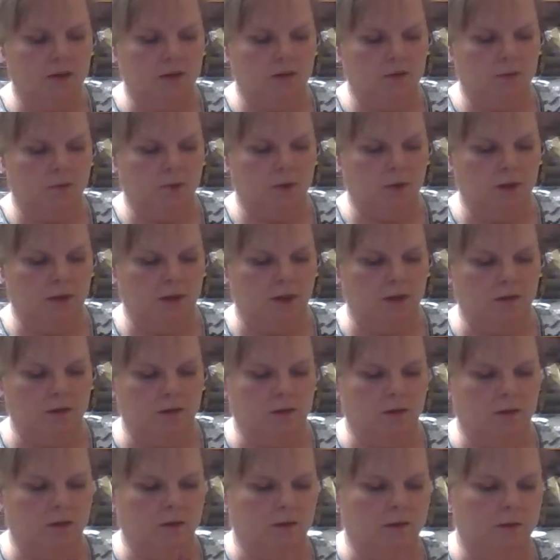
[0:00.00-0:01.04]
to pull out
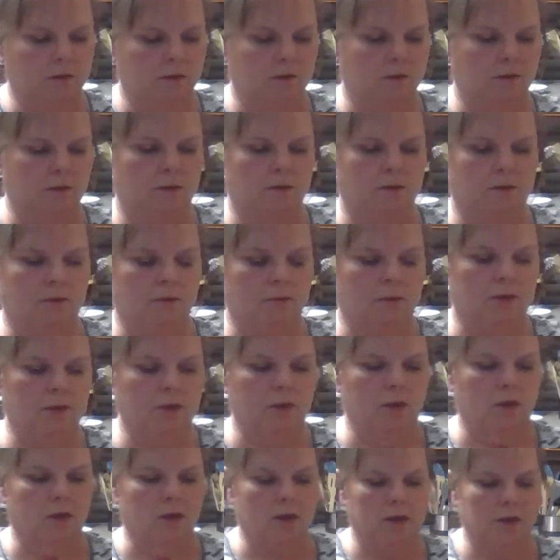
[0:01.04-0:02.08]
the
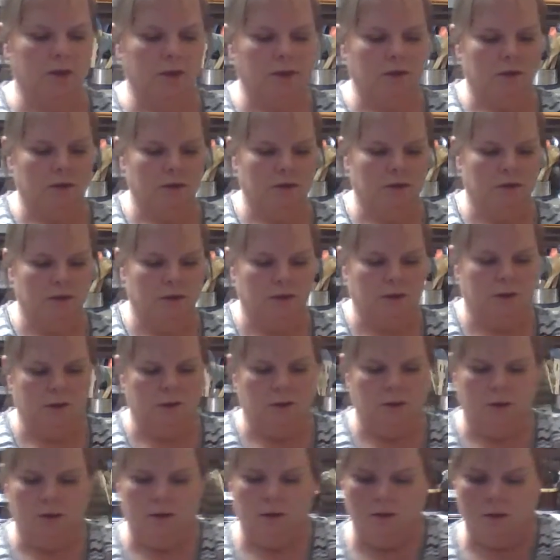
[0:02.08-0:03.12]
smushed garlic.
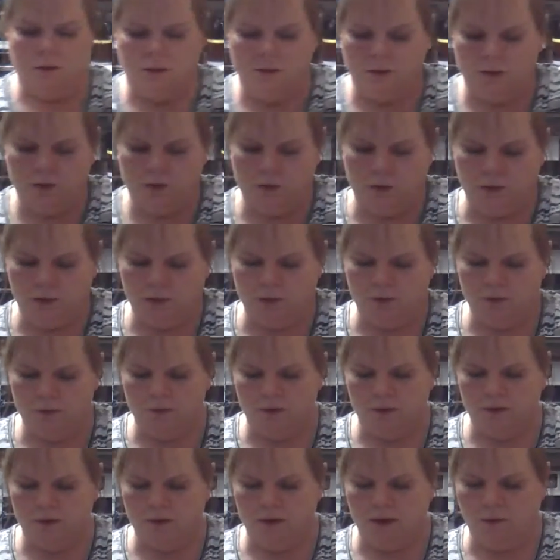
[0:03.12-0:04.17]
So
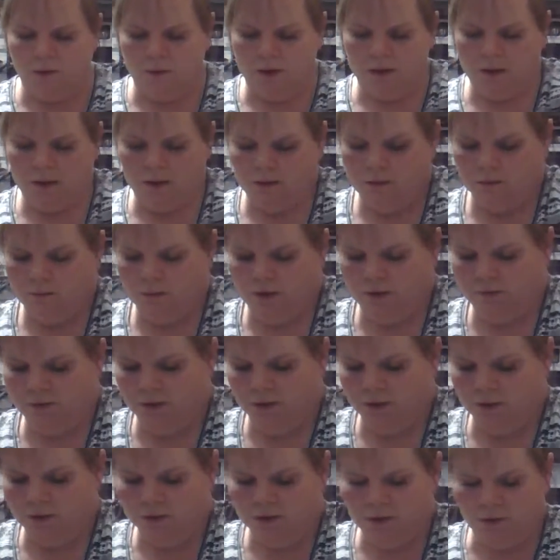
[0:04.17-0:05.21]
then that way my
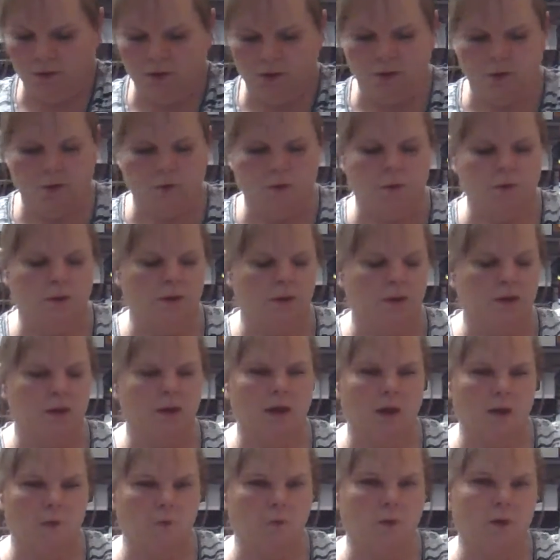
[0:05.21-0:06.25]
fingers don't get dirty.
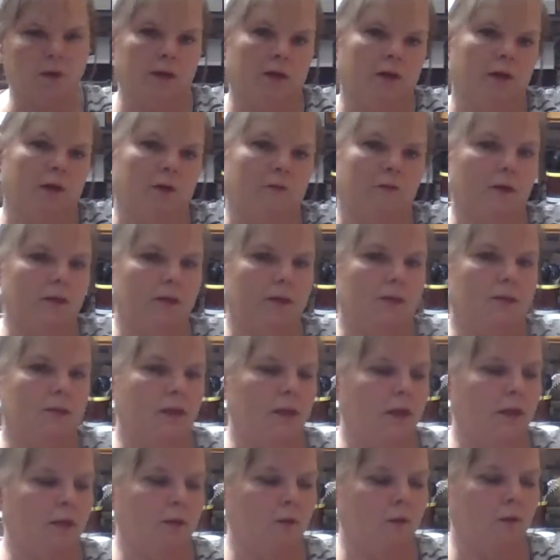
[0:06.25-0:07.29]
I'm wearing a glove on this
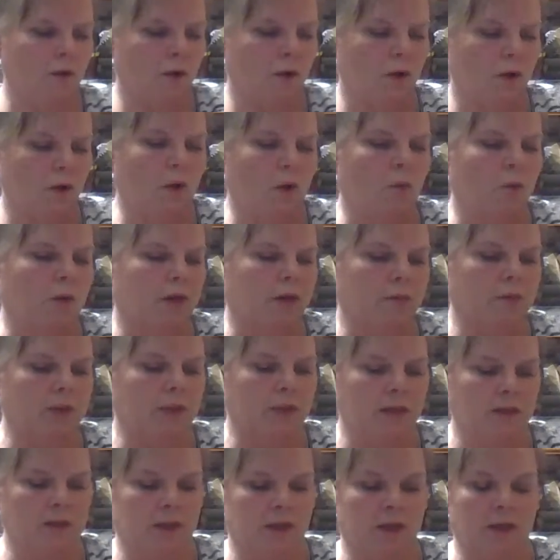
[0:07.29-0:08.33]
hand, 1
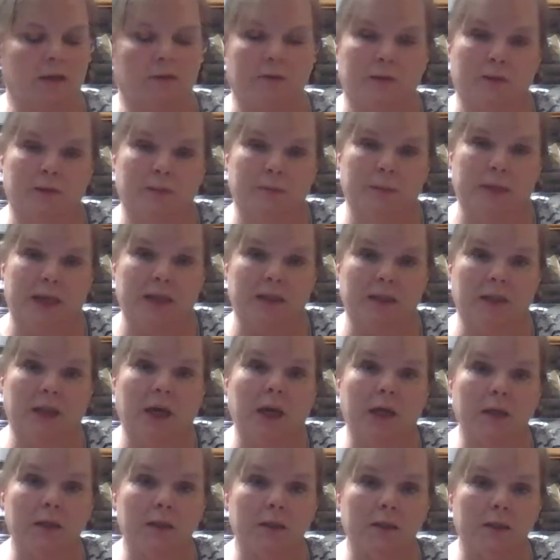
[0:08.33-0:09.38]
because I have a bad
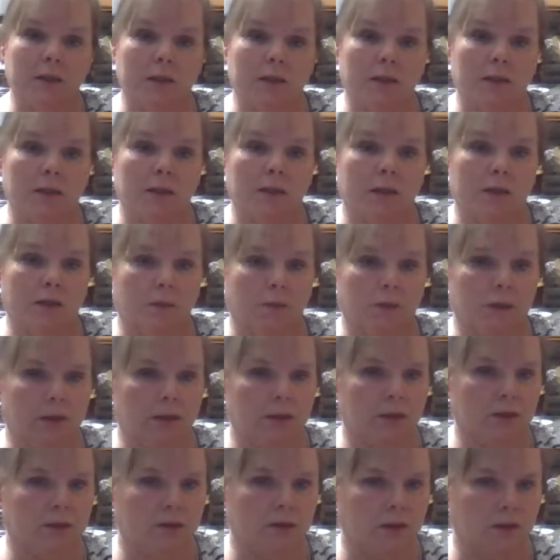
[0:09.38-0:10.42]
cut and I don't want
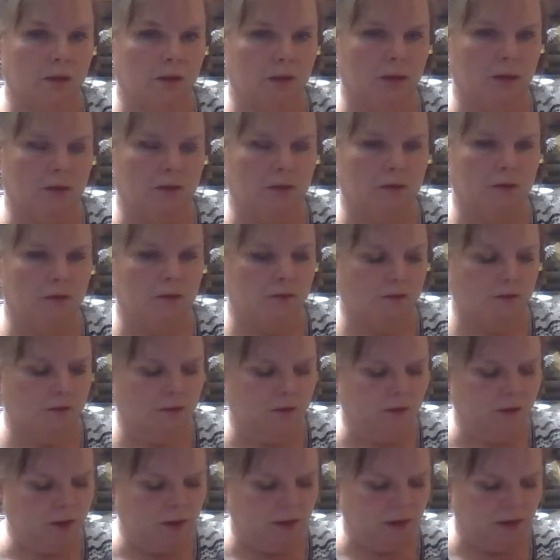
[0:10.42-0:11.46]
it to get
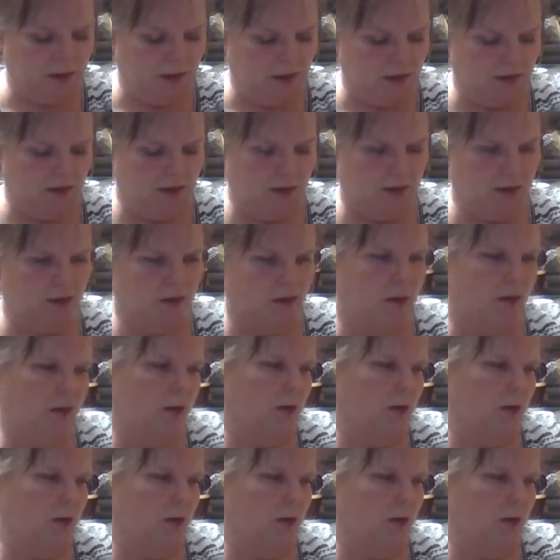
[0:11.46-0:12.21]
dirty, and then